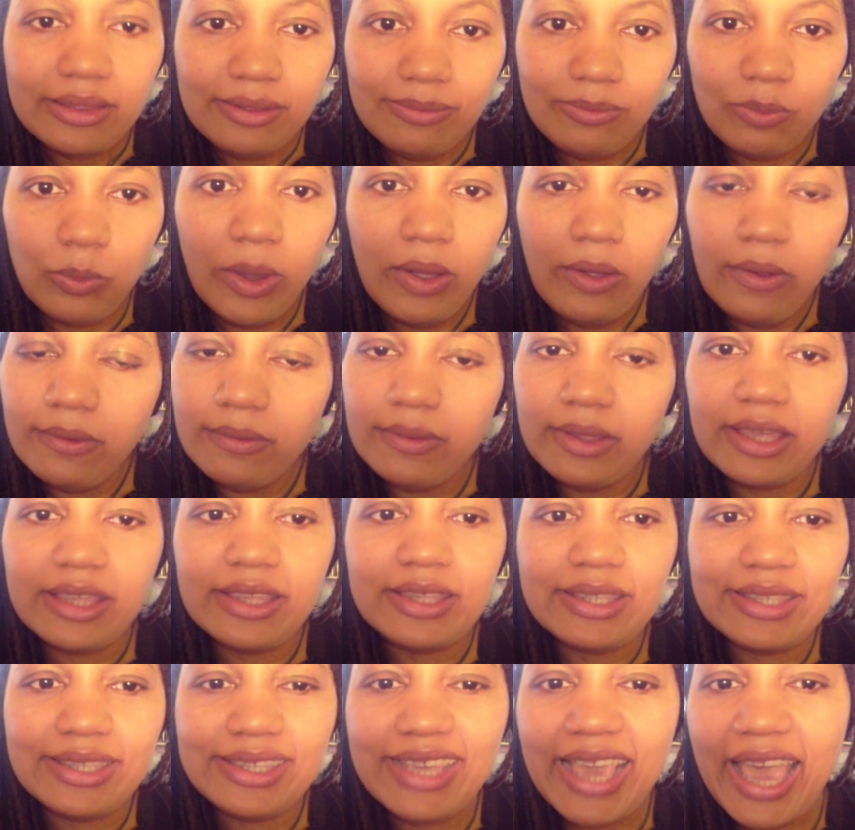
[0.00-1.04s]
well,
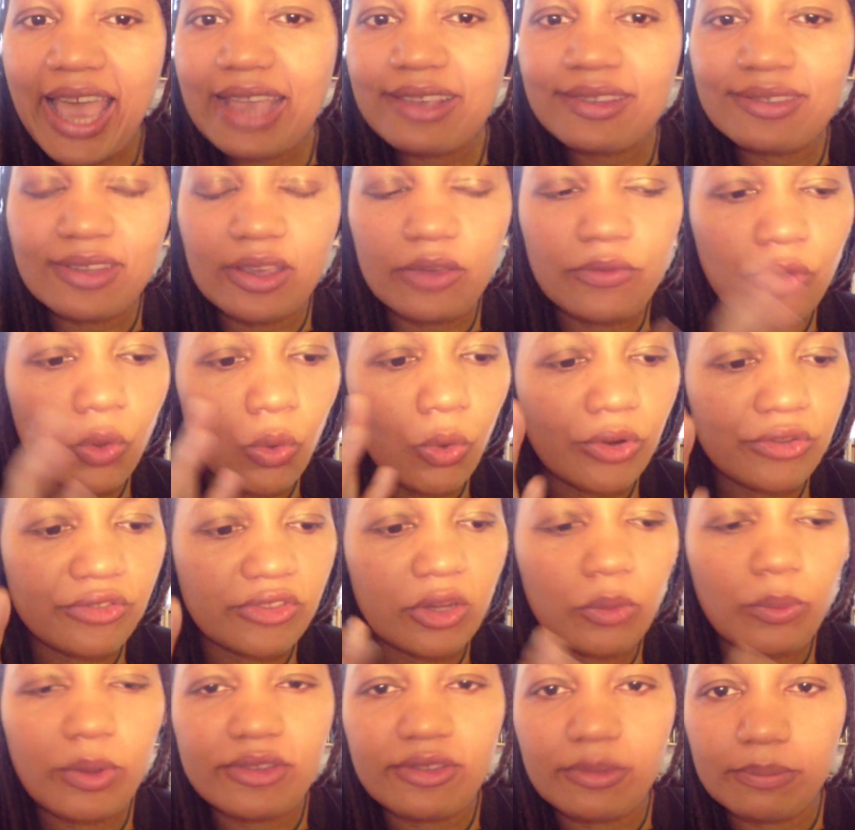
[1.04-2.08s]
yes, of course there
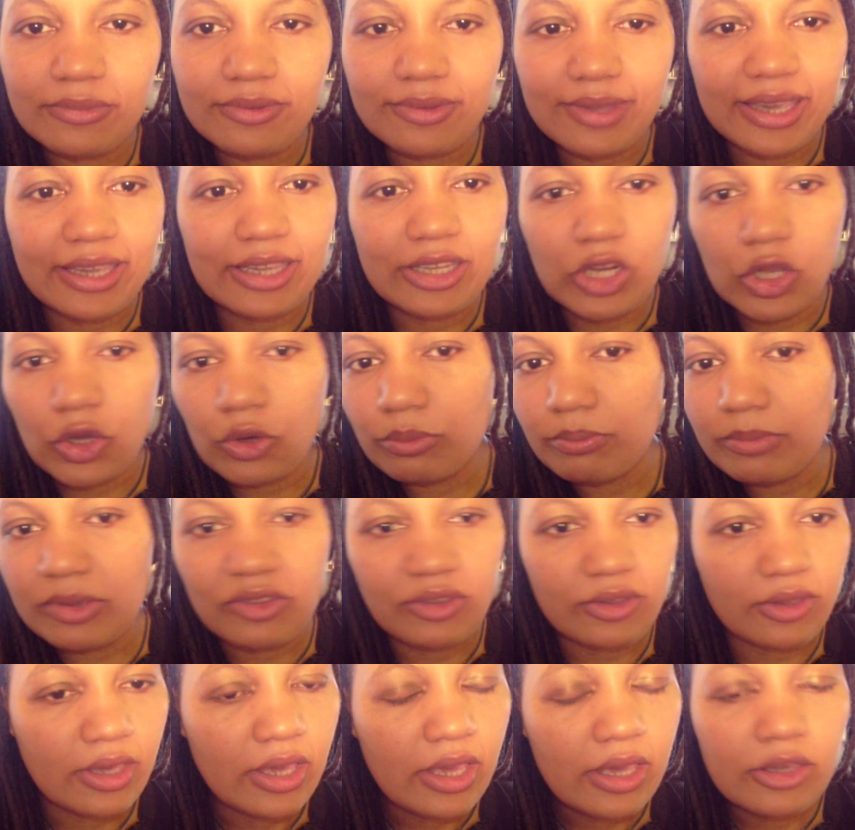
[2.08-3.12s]
was some slight, you know, mis,
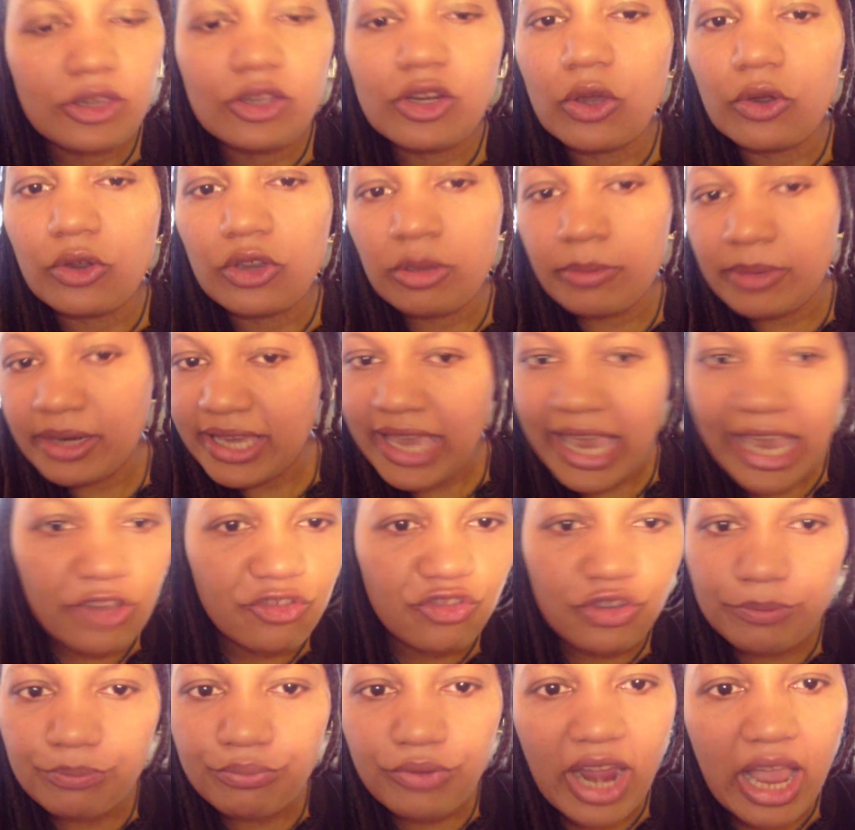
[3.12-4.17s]
you know,
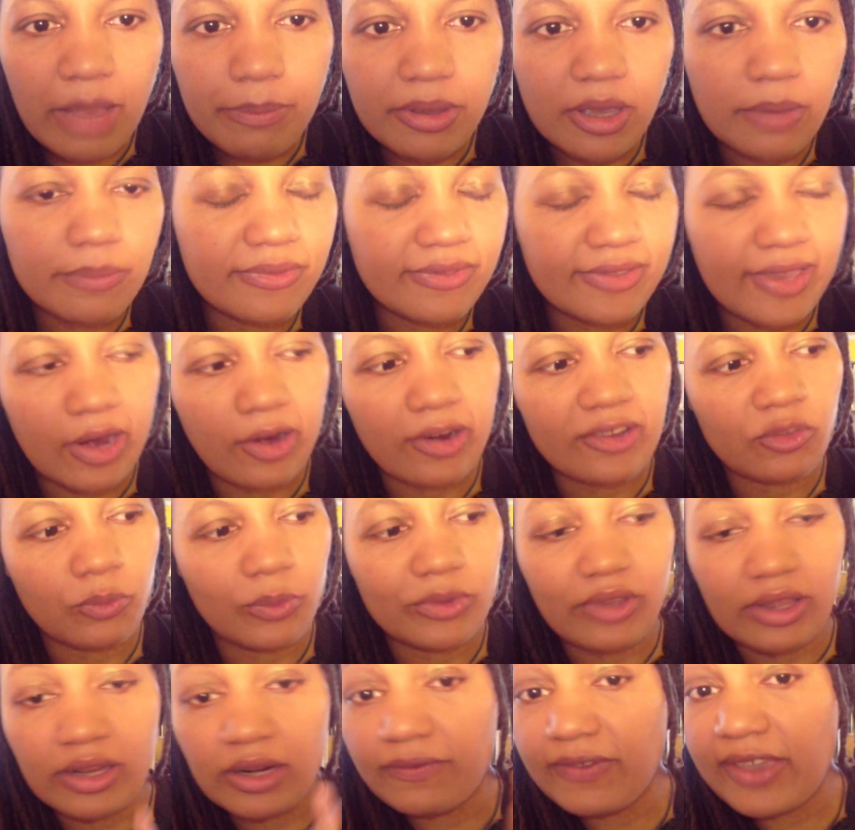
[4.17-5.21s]
communication problems. Terrance was
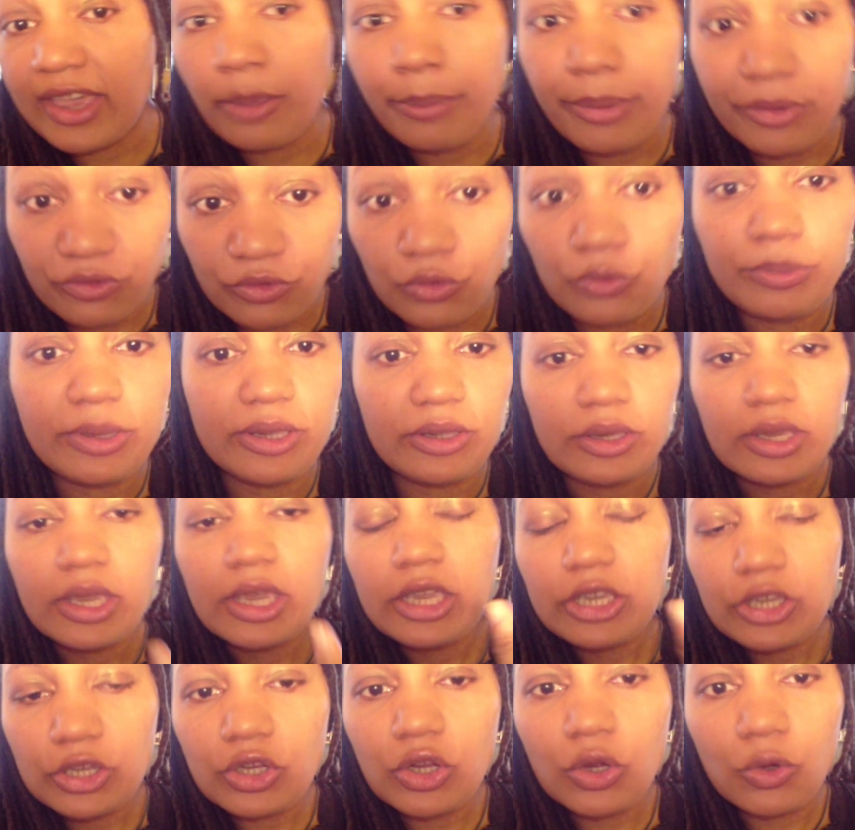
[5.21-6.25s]
unavailable to be,
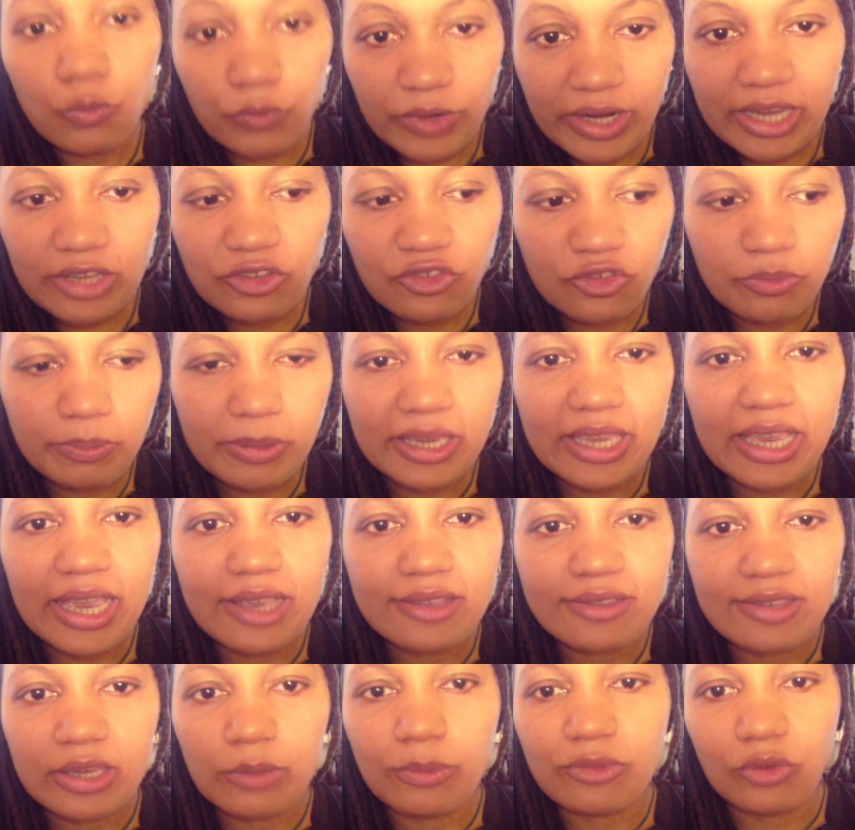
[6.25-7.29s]
you know, reached because
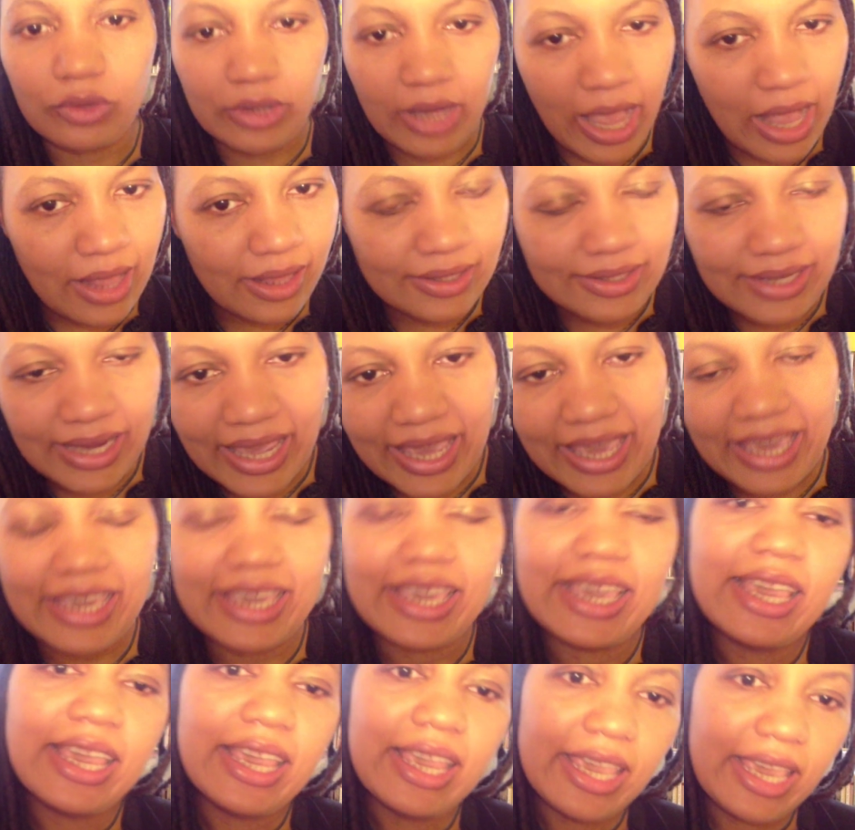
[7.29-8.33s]
he was on holiday,
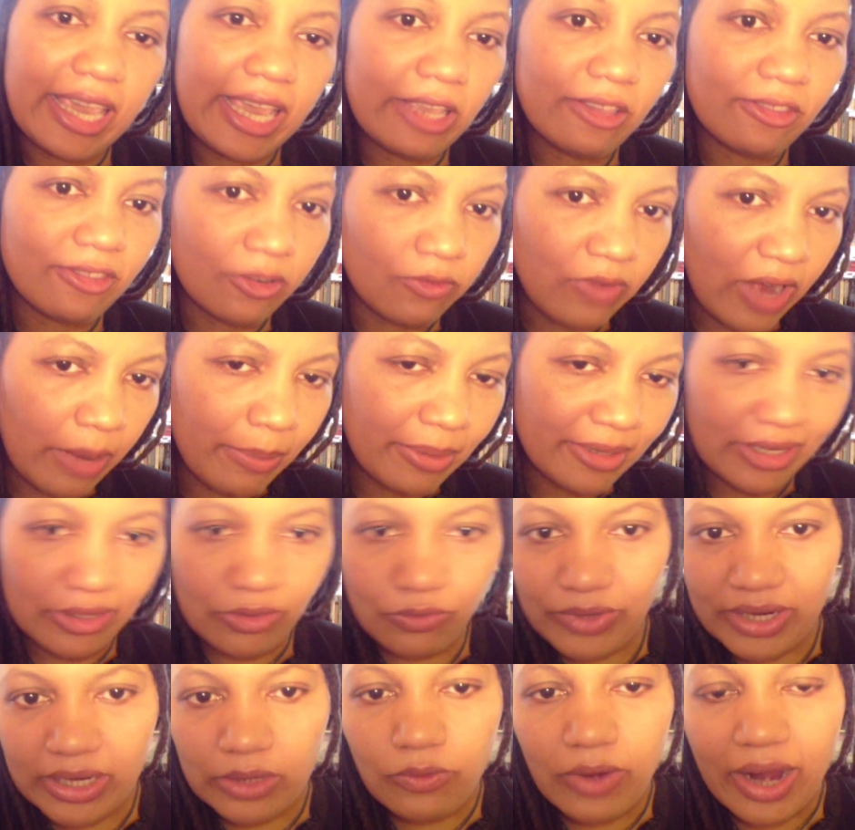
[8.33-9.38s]
and so Robert did
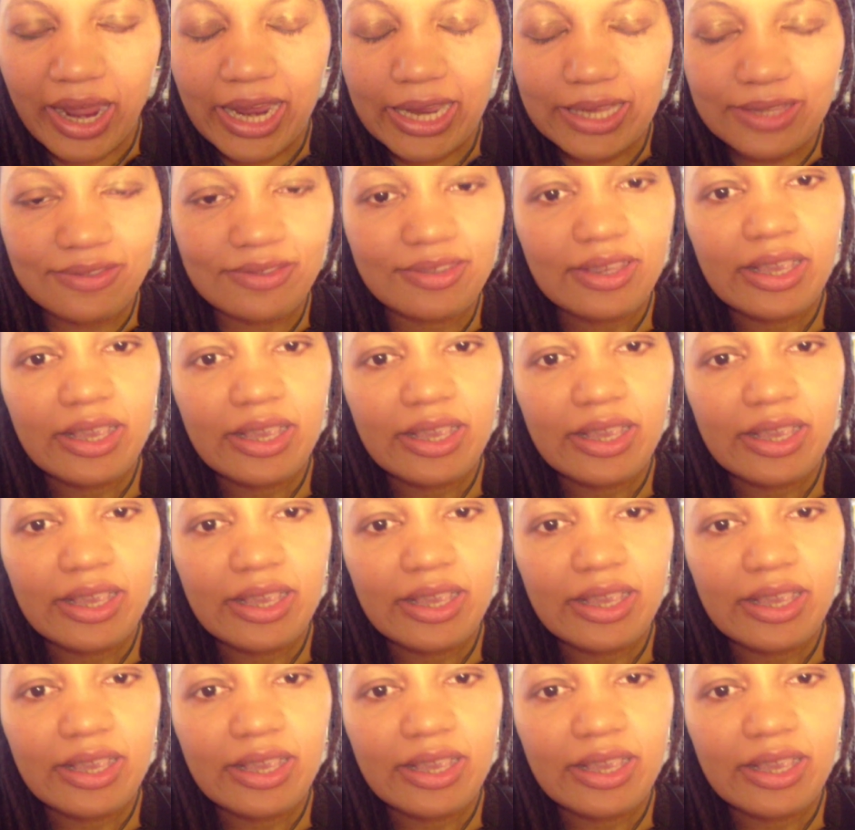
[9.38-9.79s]
rewrites.